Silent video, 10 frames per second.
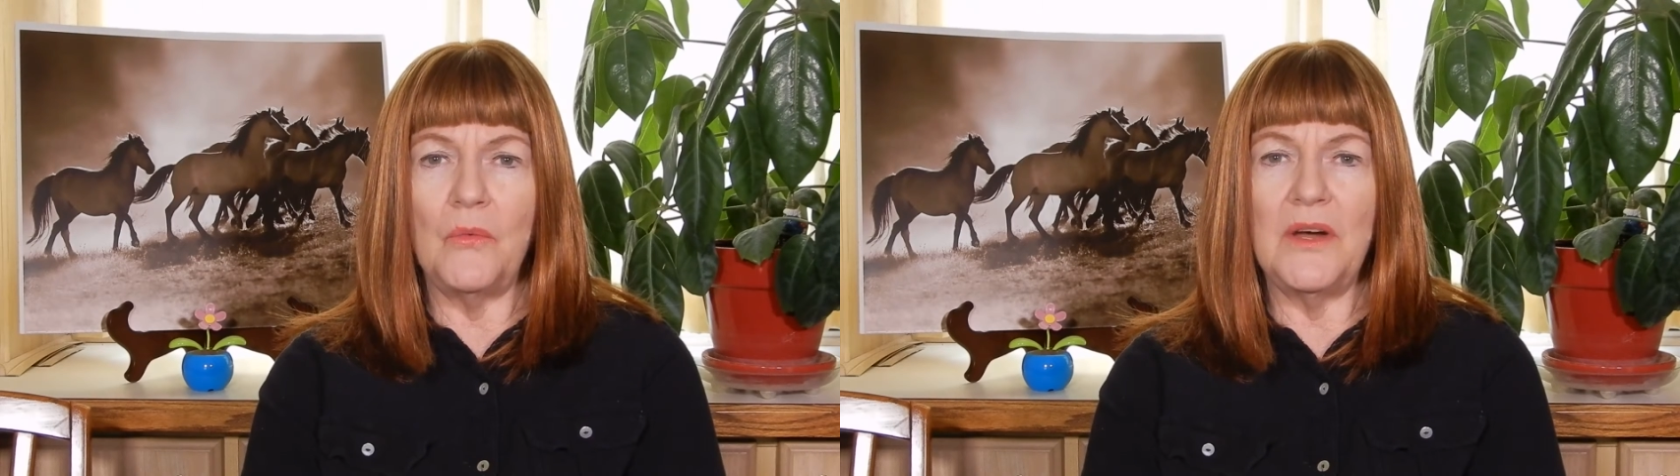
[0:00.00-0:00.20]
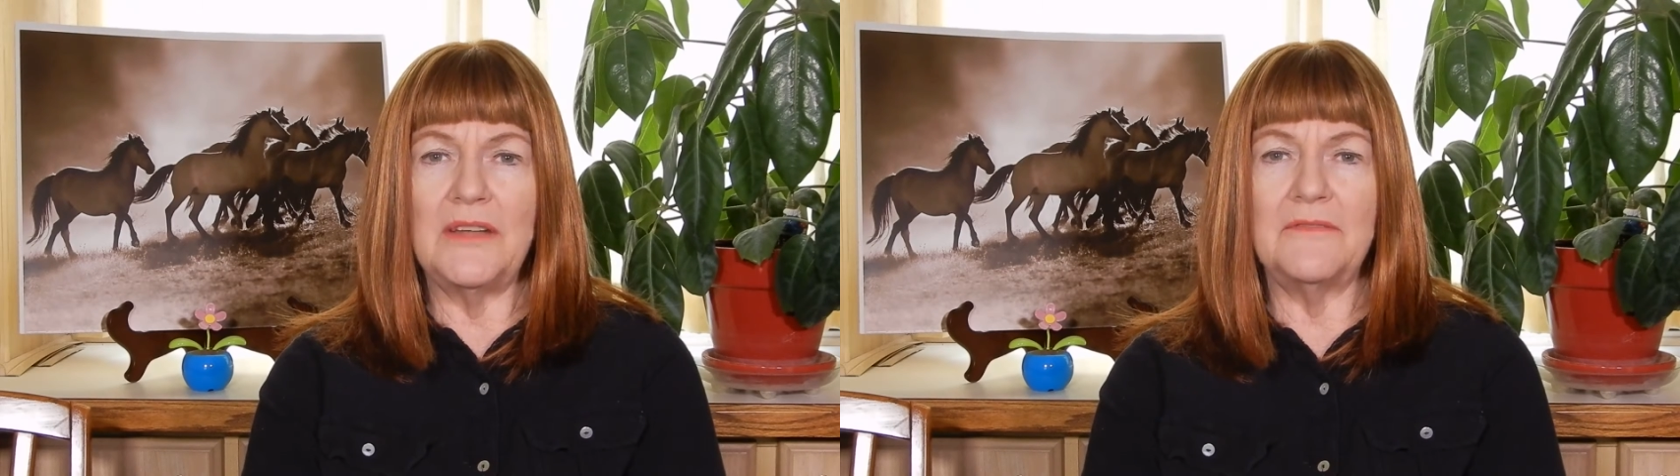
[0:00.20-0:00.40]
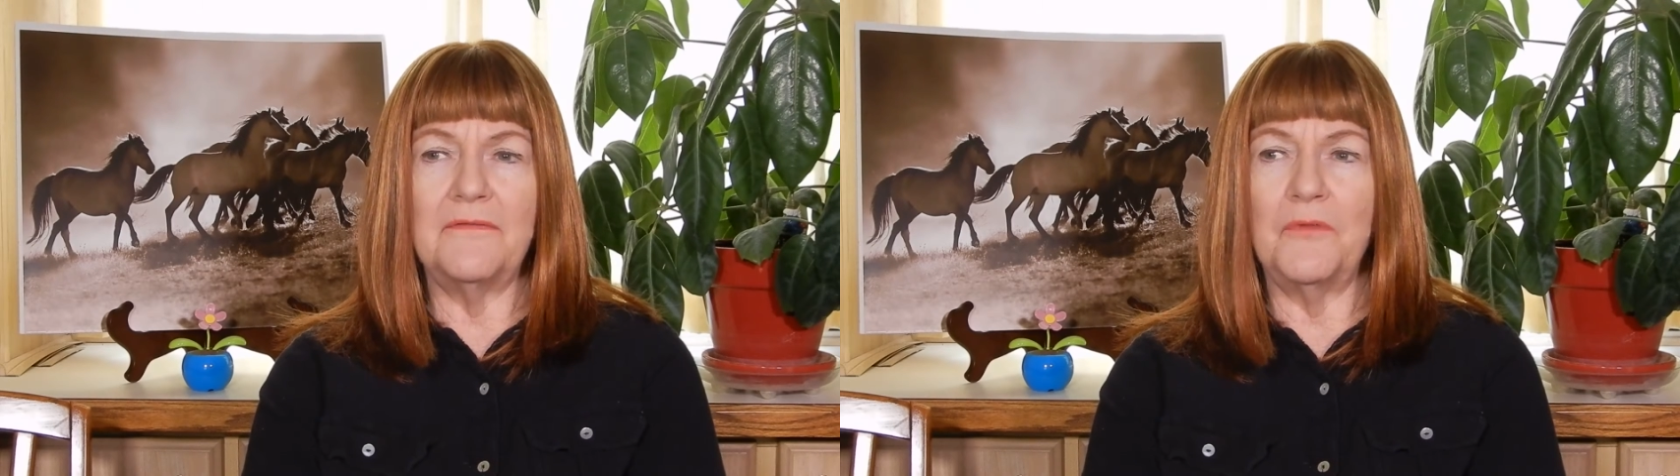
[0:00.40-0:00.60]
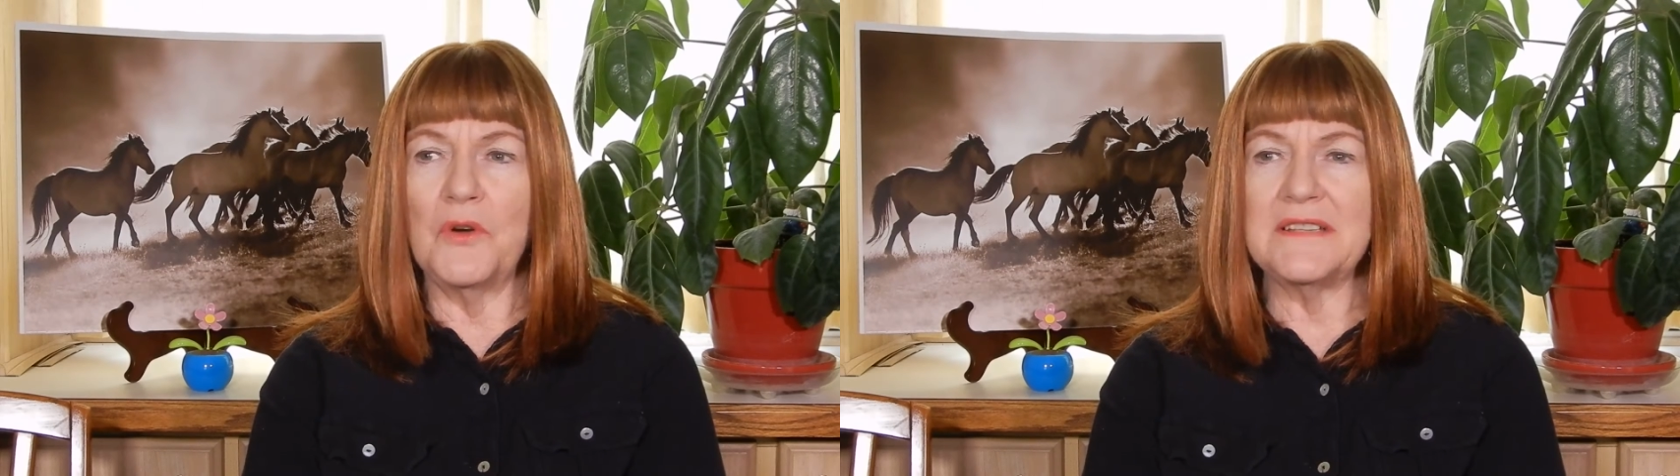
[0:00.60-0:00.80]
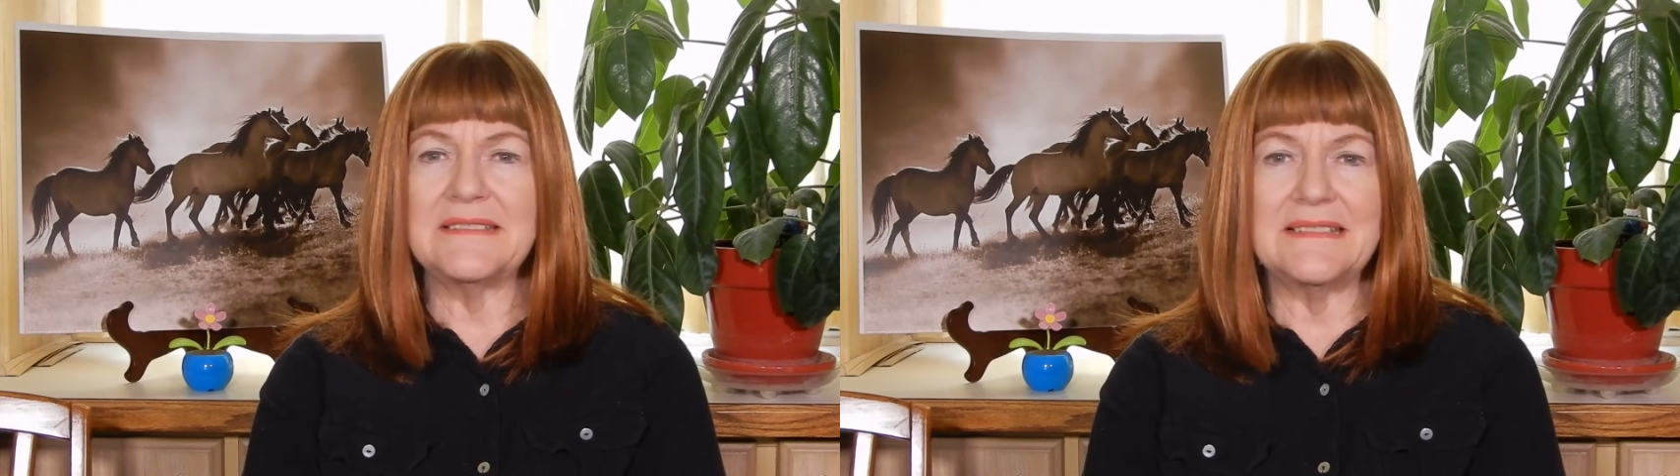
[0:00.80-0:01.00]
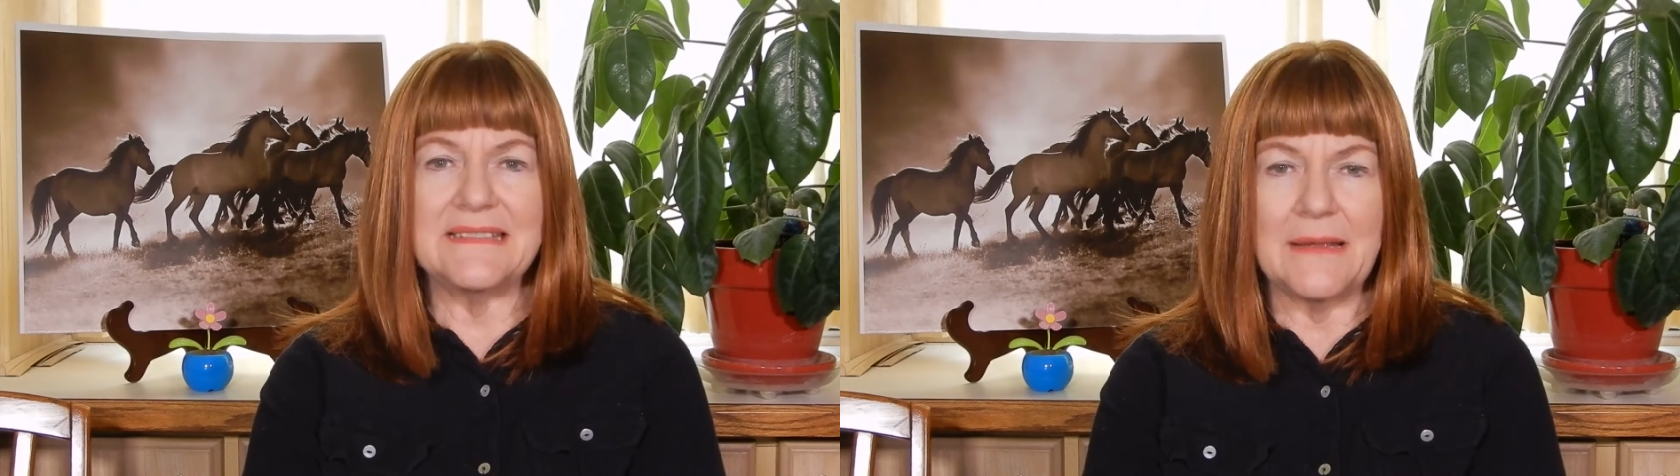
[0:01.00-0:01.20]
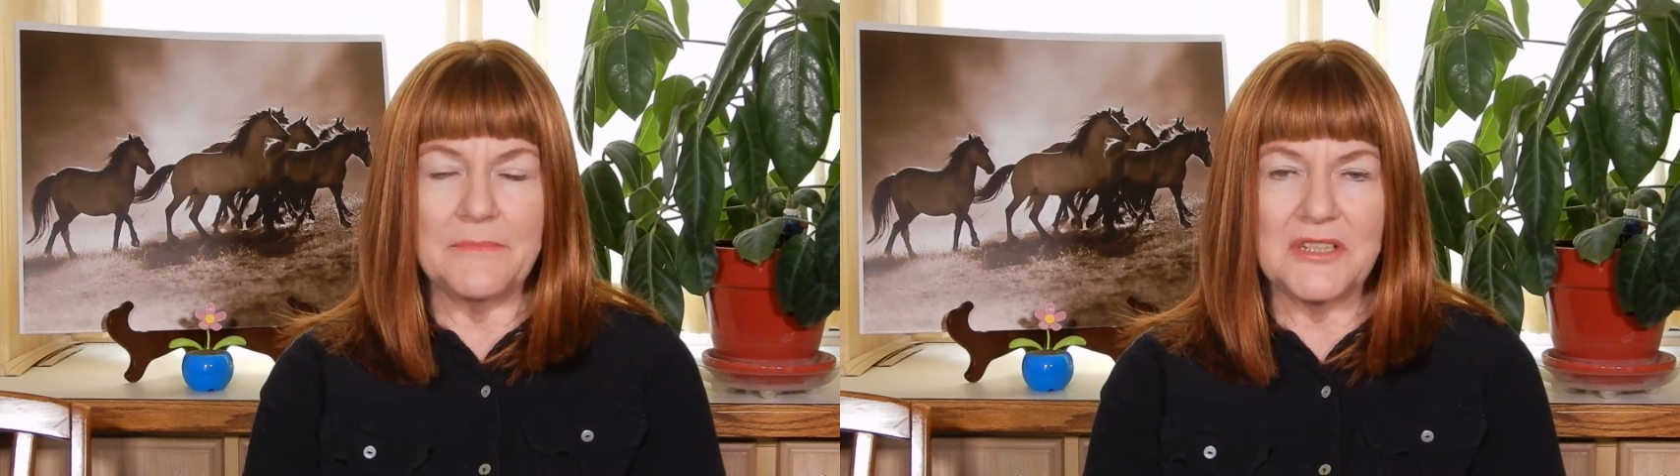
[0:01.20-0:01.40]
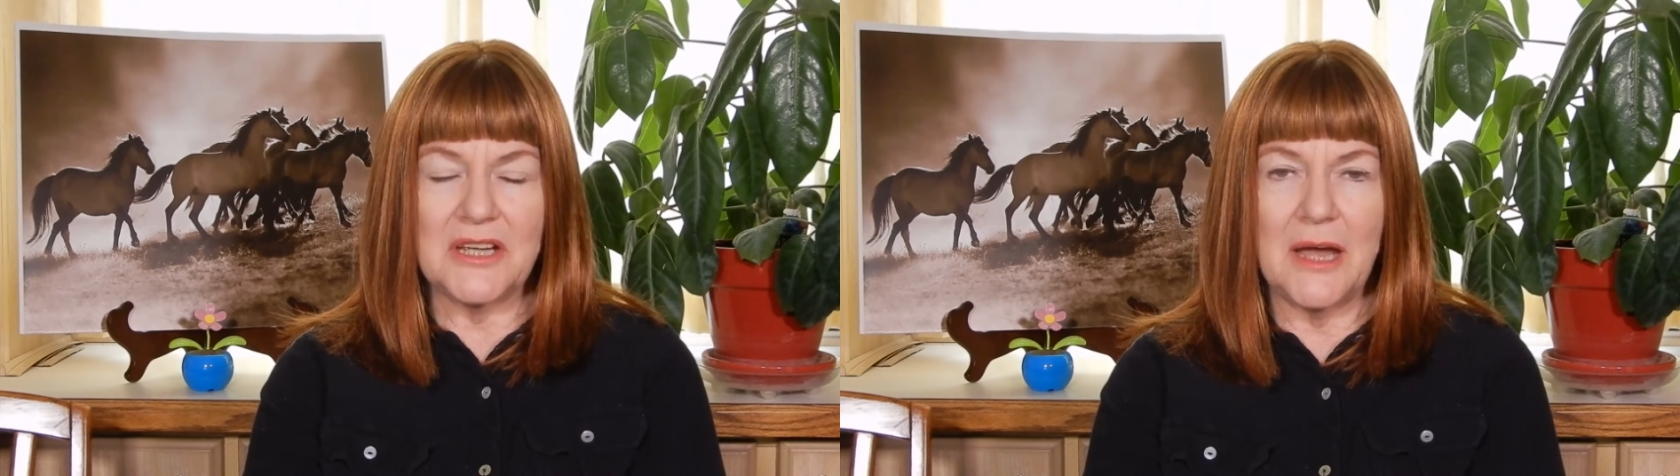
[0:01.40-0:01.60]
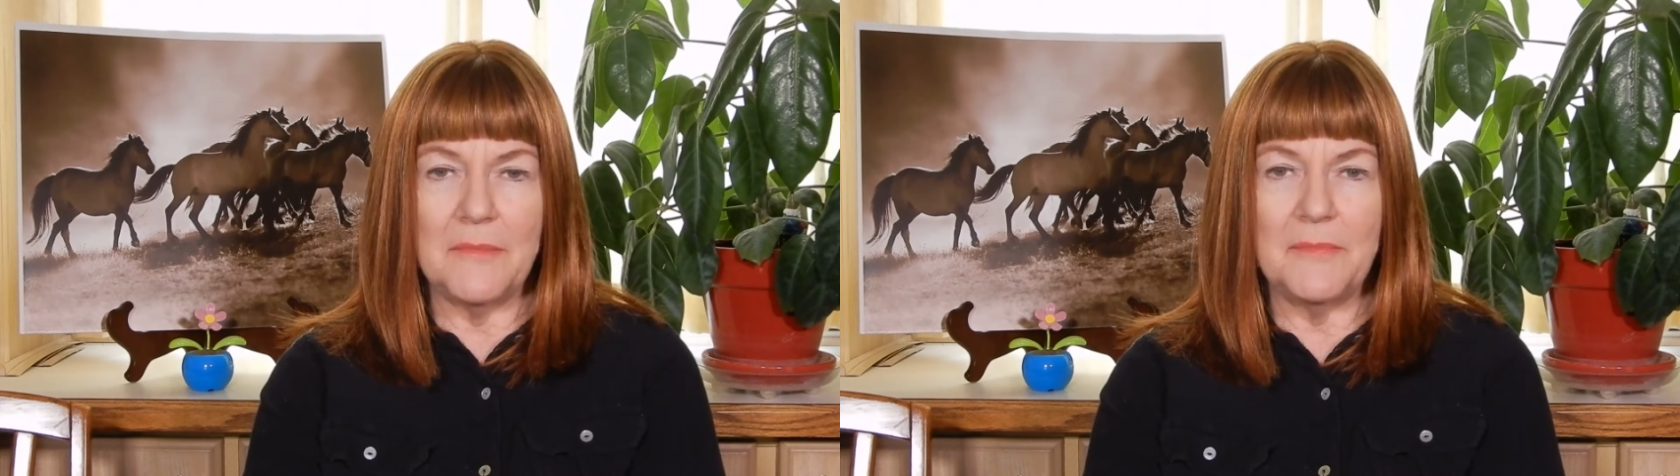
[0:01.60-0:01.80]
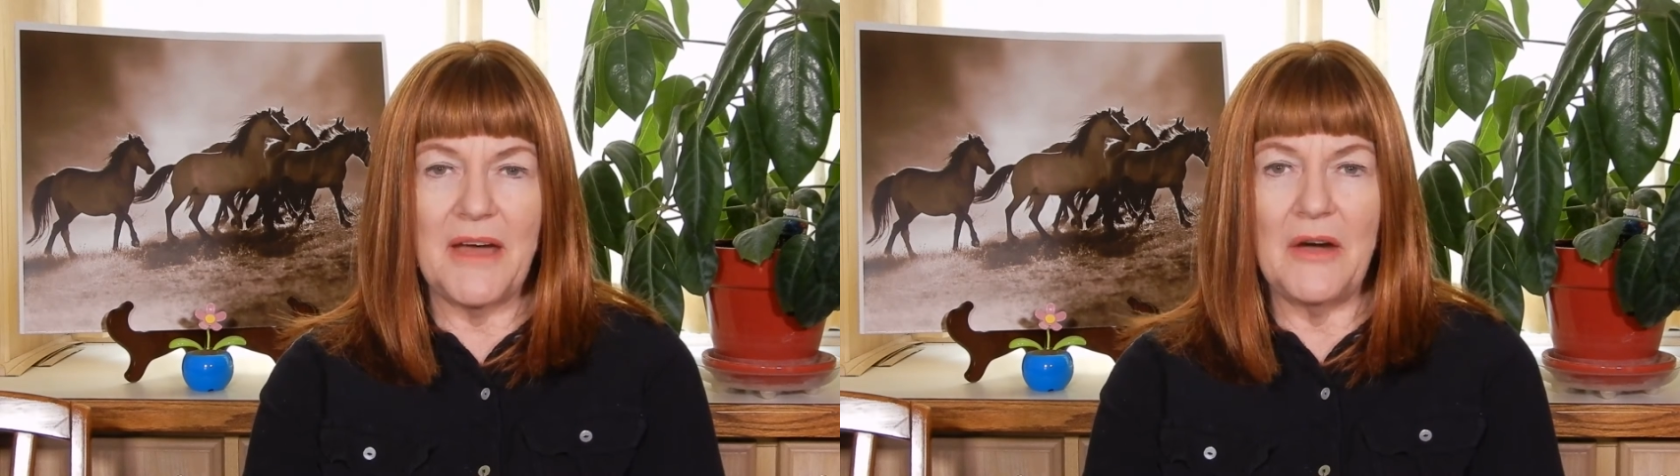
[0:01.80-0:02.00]
what forces them to come
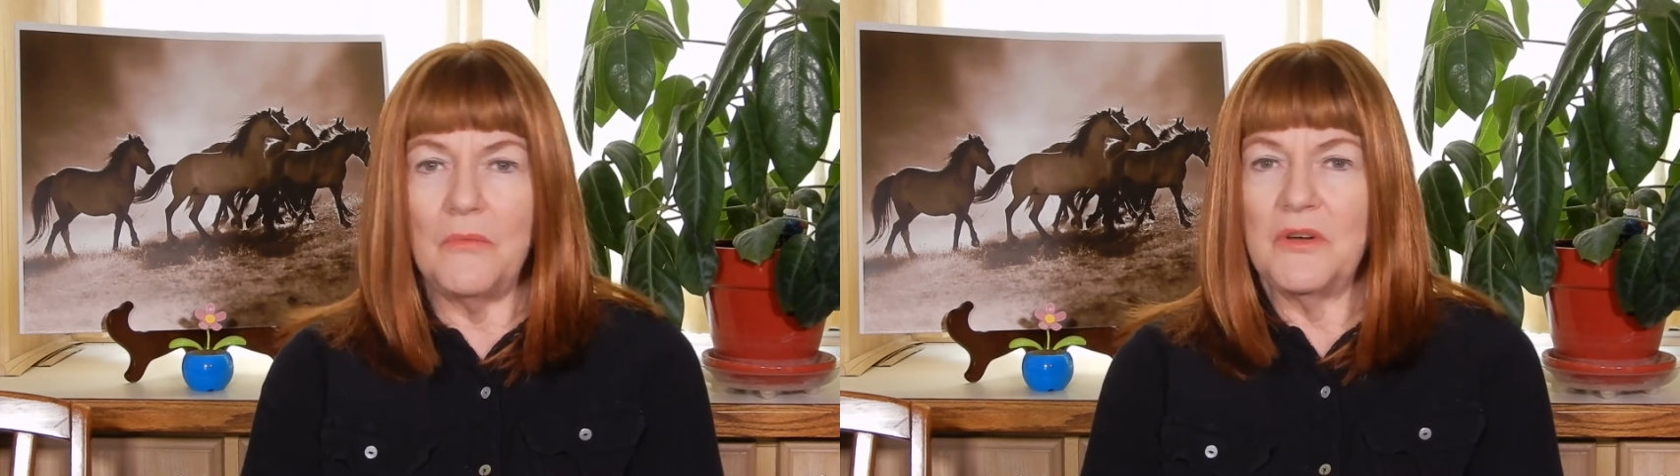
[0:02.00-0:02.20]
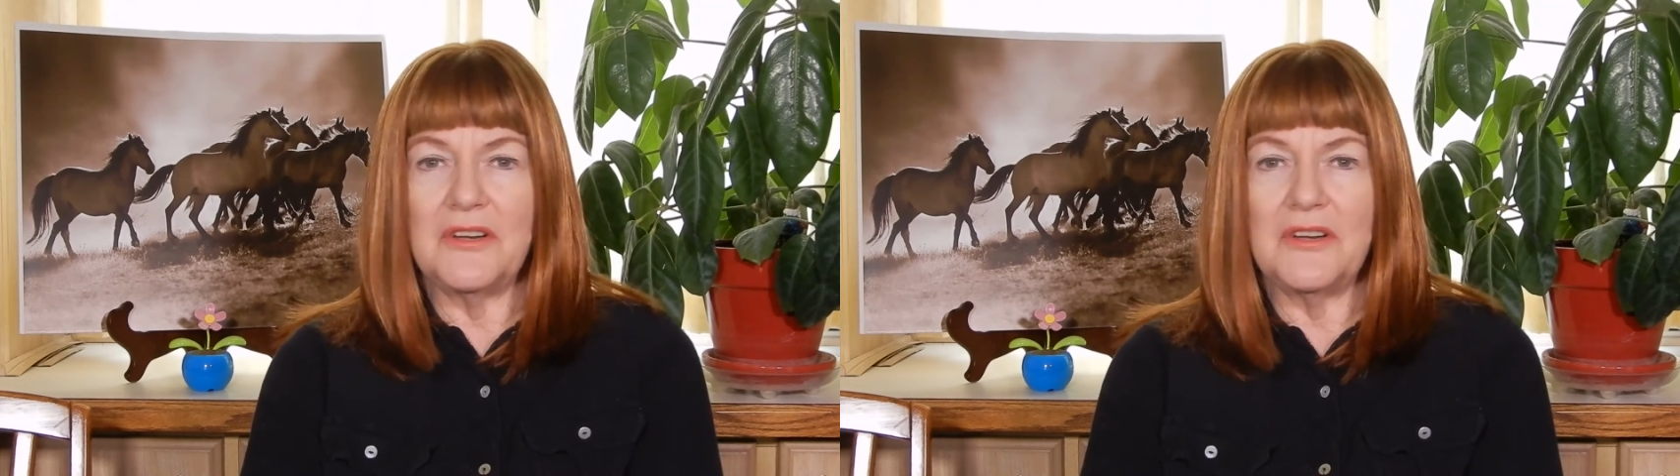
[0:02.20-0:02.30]
about,